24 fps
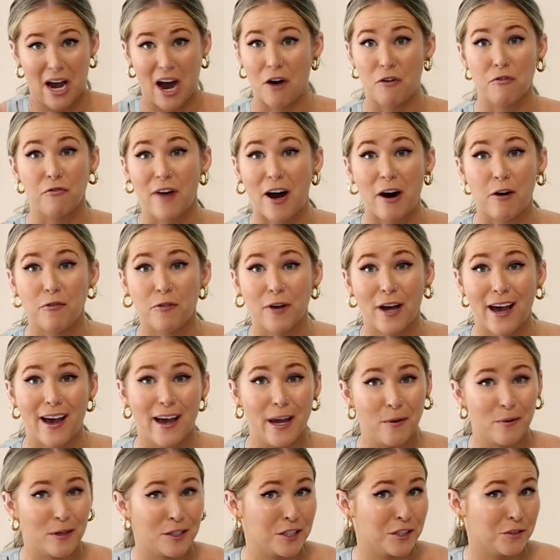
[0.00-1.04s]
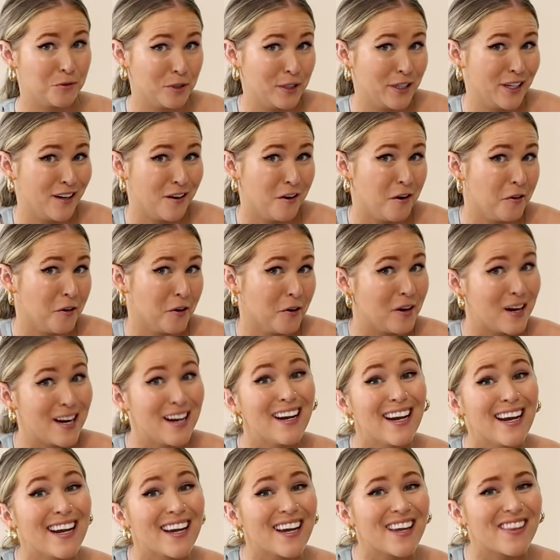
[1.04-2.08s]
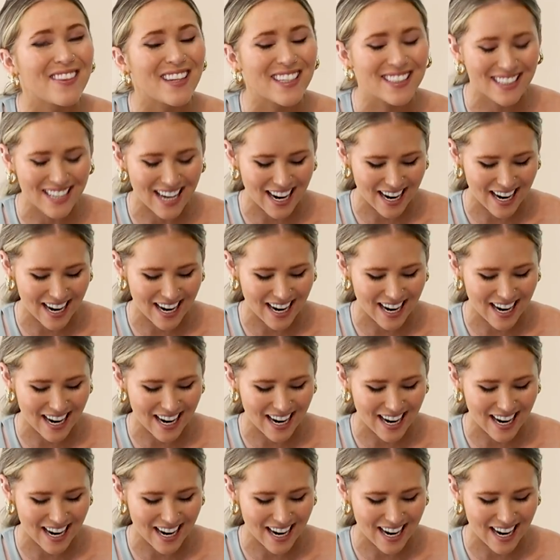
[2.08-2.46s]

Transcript: alfalfa hay, which is really all they're eating at this